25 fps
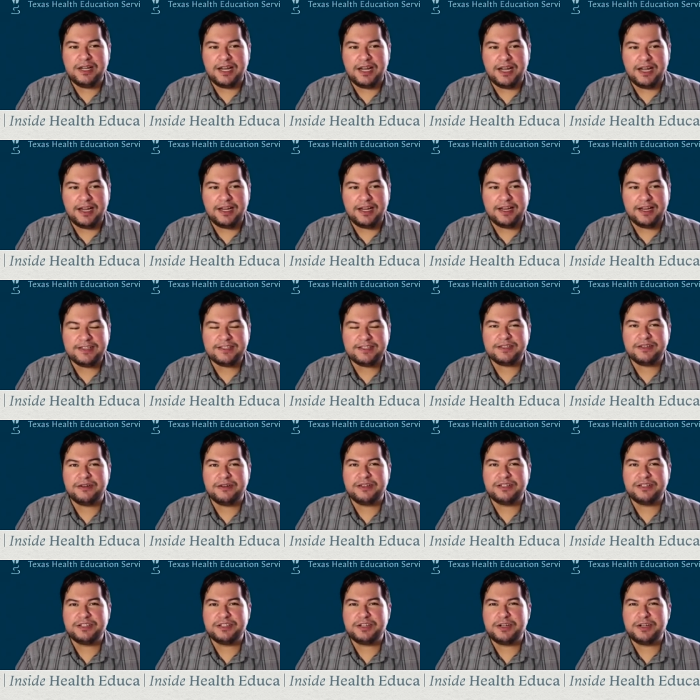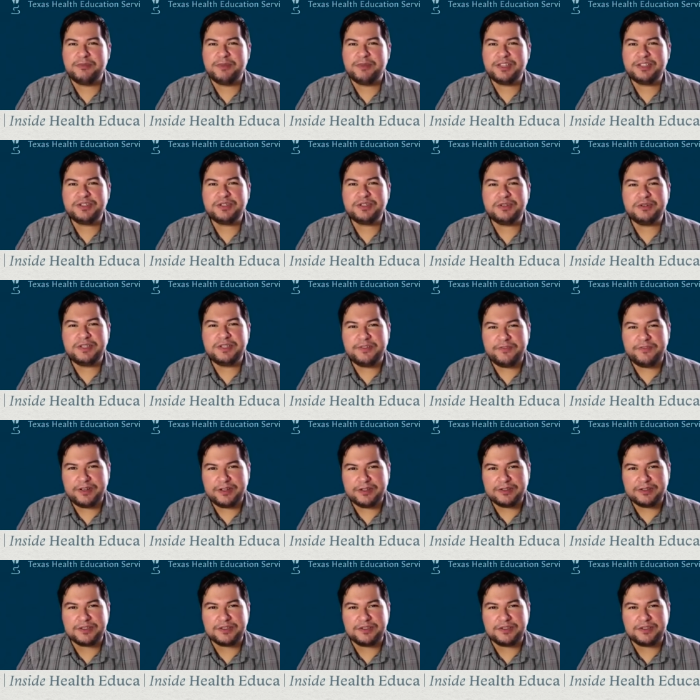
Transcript: Uh, and so it shouldn't be too difficult